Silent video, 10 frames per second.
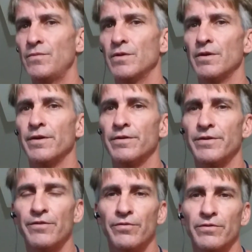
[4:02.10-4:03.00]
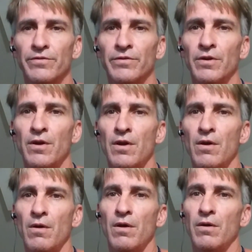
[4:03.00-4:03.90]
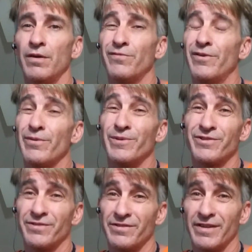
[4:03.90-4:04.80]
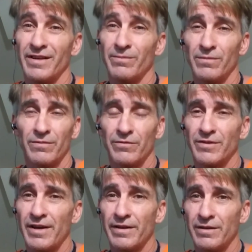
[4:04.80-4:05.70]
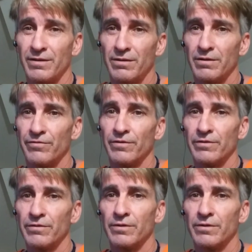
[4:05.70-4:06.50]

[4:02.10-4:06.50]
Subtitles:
The difference is very much the same, tiny difference.